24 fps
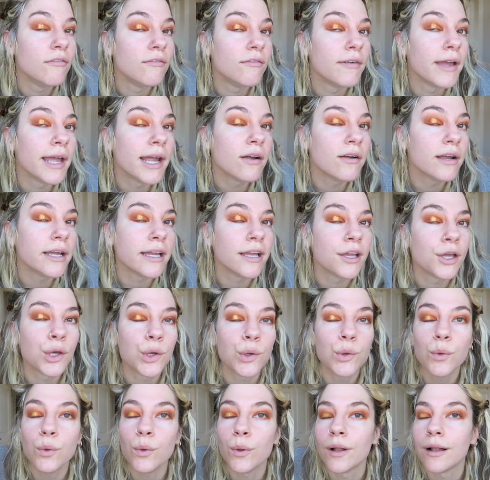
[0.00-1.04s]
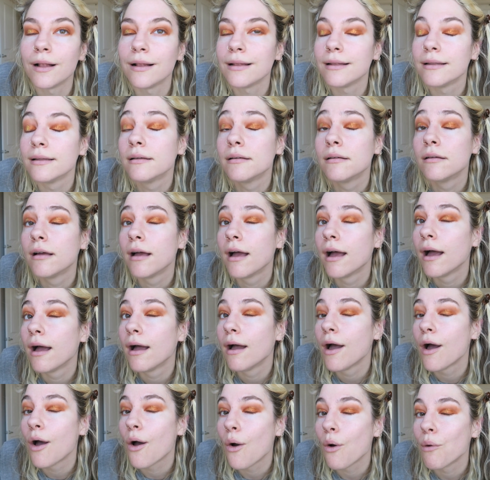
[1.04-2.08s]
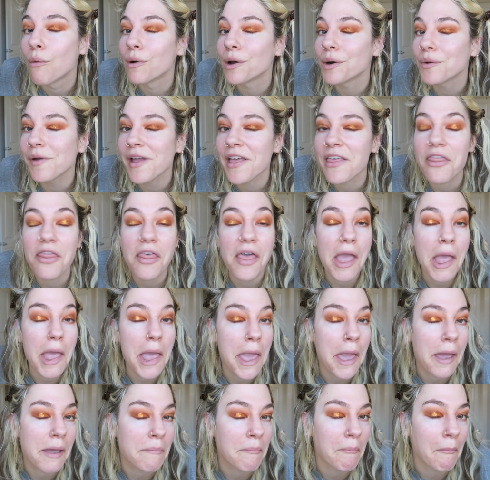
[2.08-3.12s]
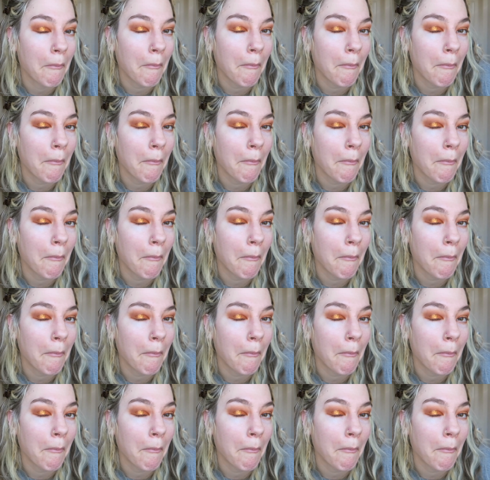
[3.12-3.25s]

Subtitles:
Very cool. What do we think?